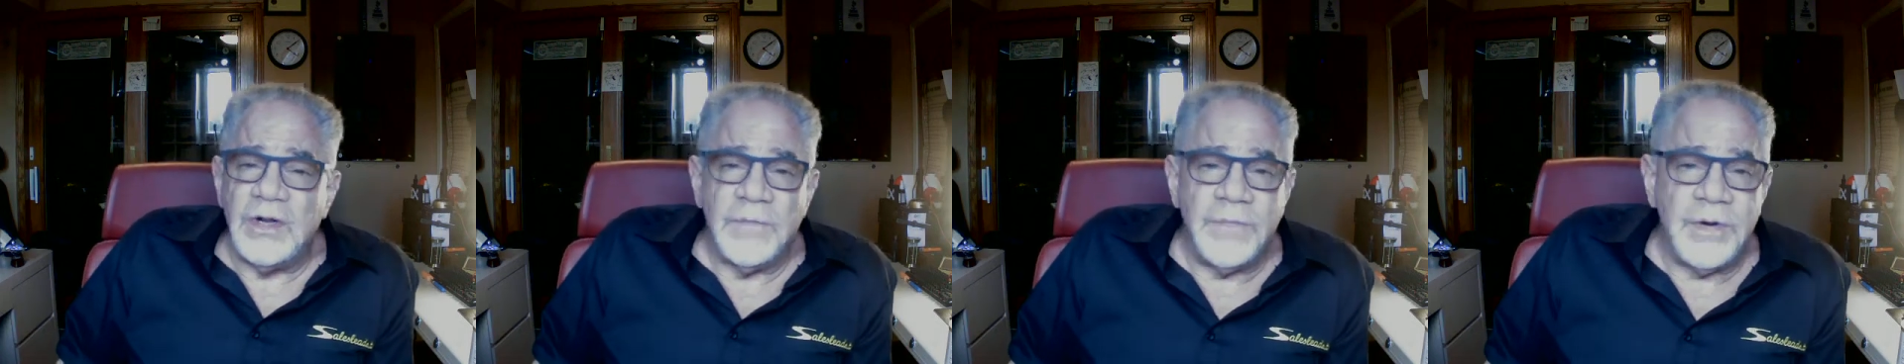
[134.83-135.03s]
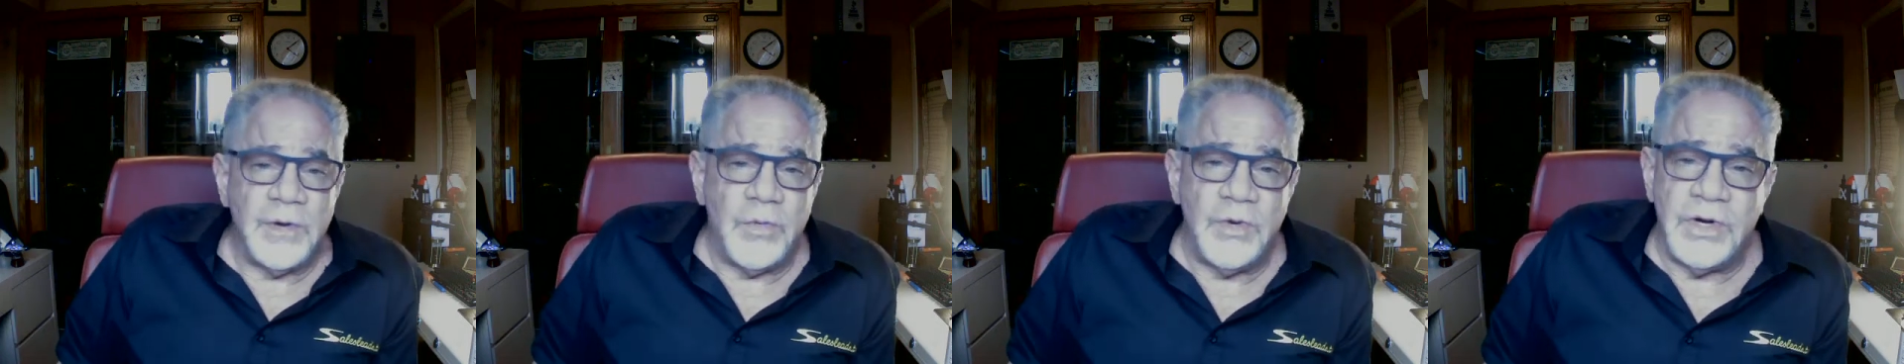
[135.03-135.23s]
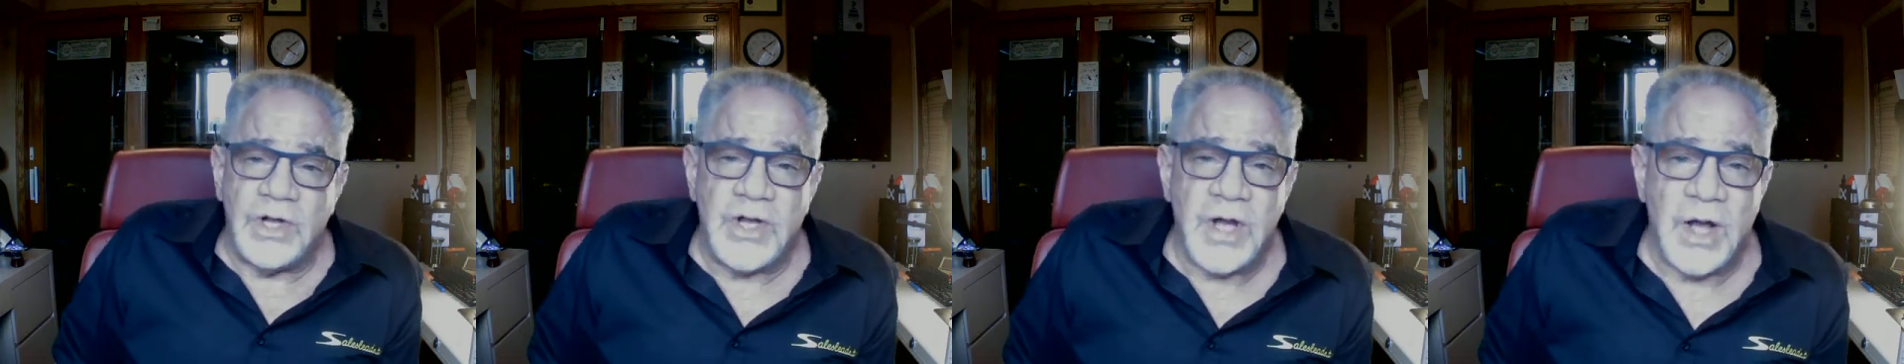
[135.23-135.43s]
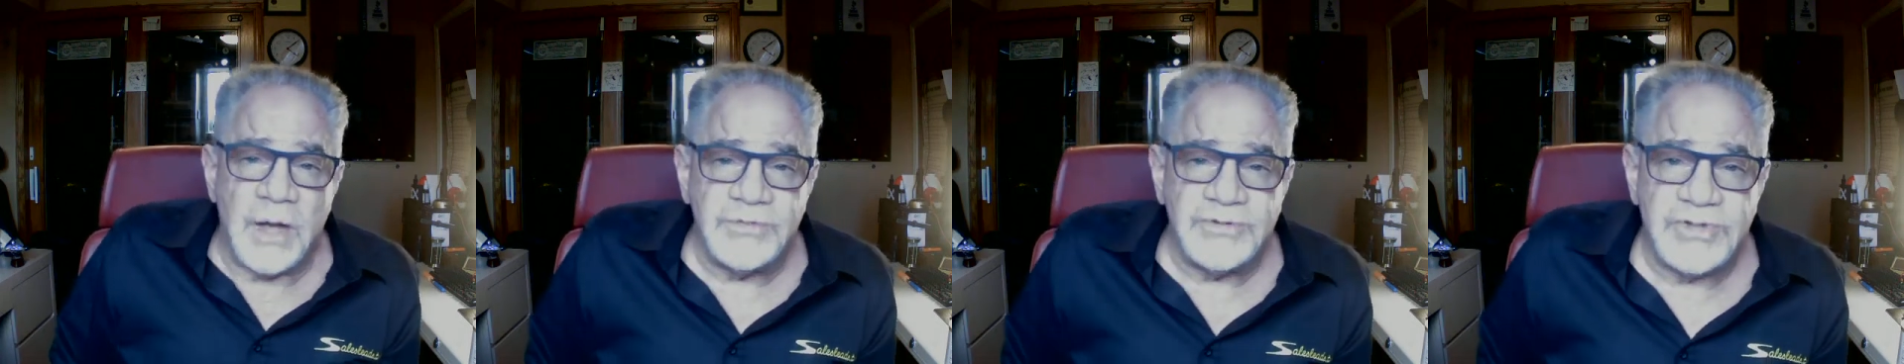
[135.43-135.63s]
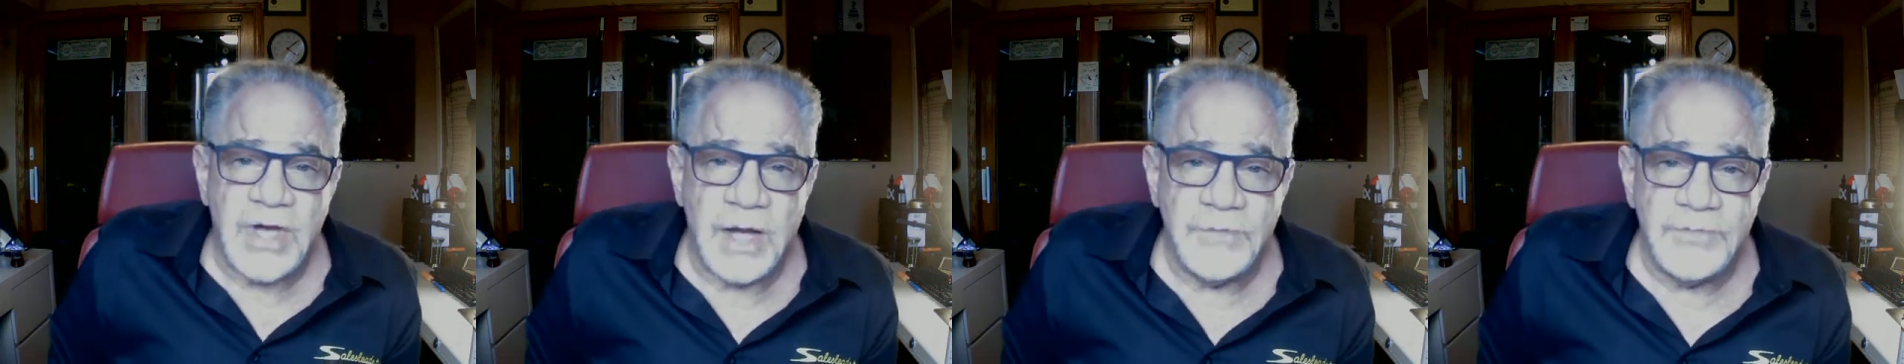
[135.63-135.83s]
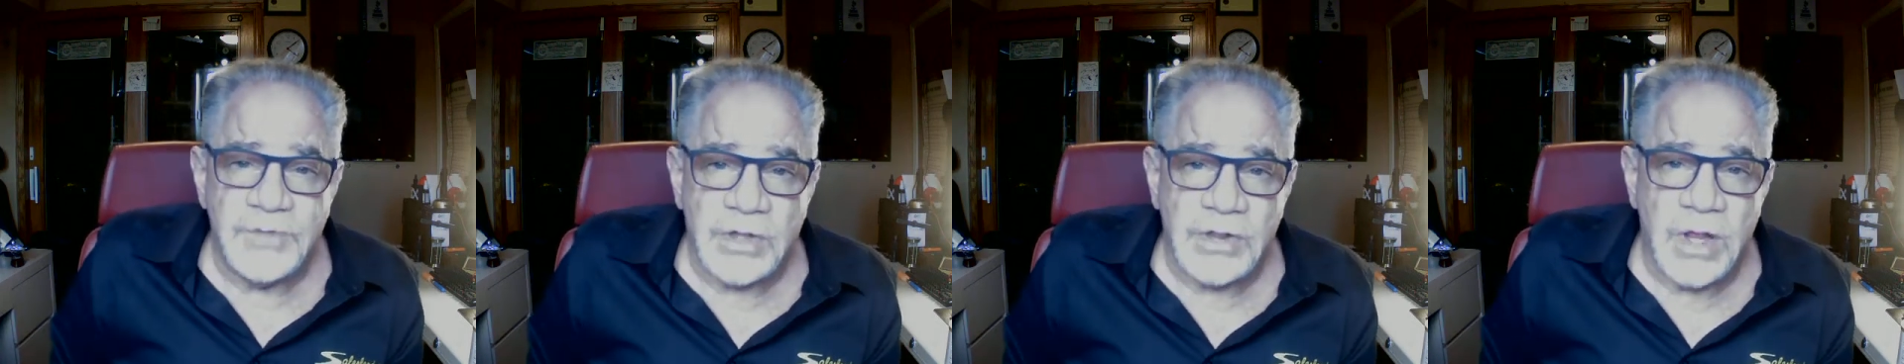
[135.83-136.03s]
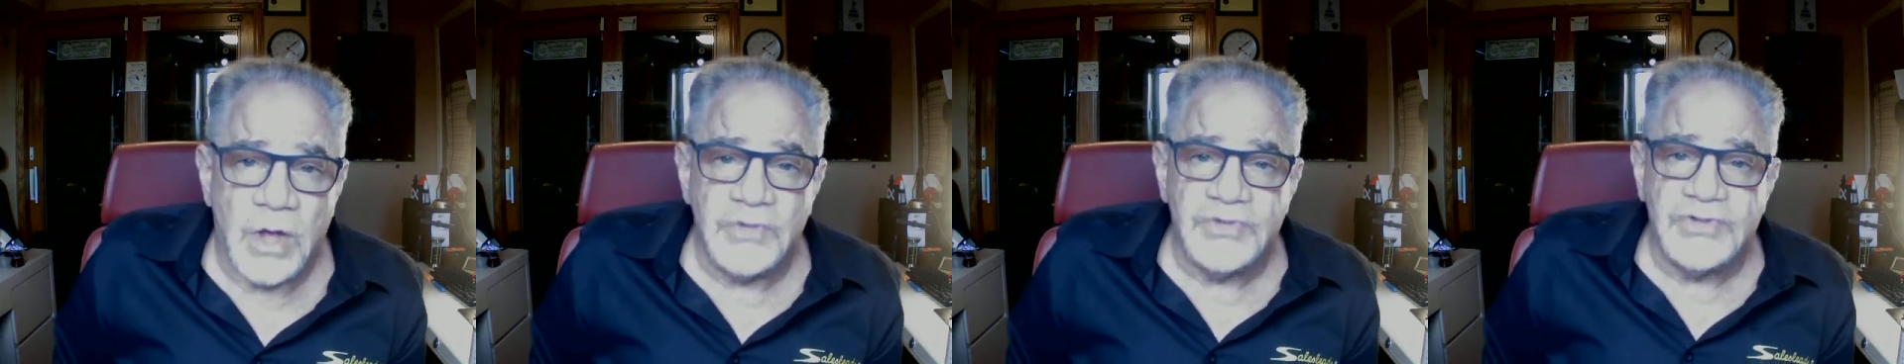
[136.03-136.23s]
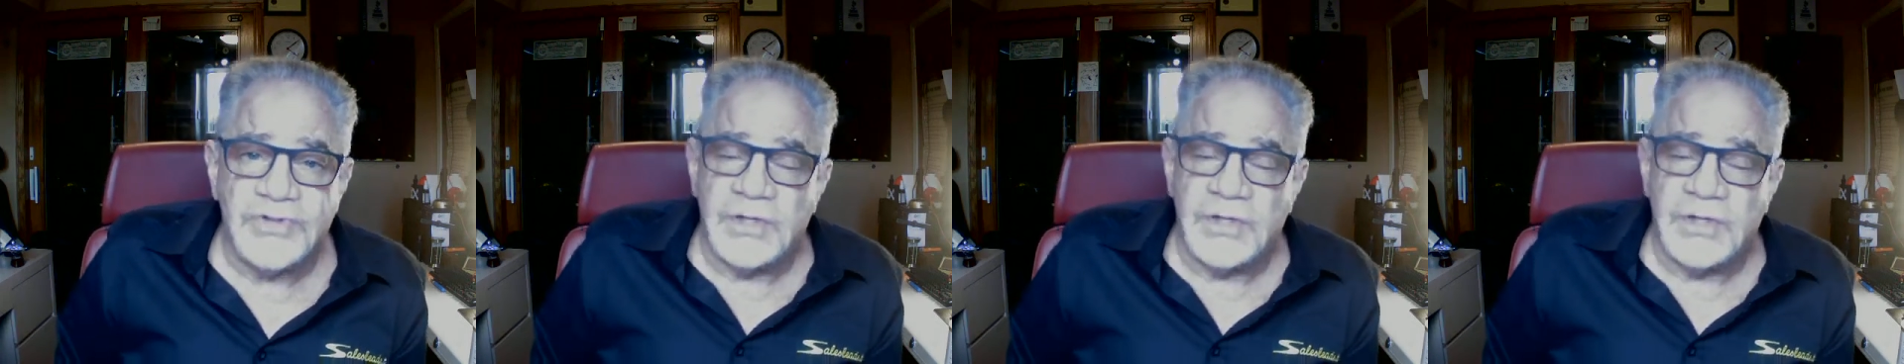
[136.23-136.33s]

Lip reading: But when it comes time to close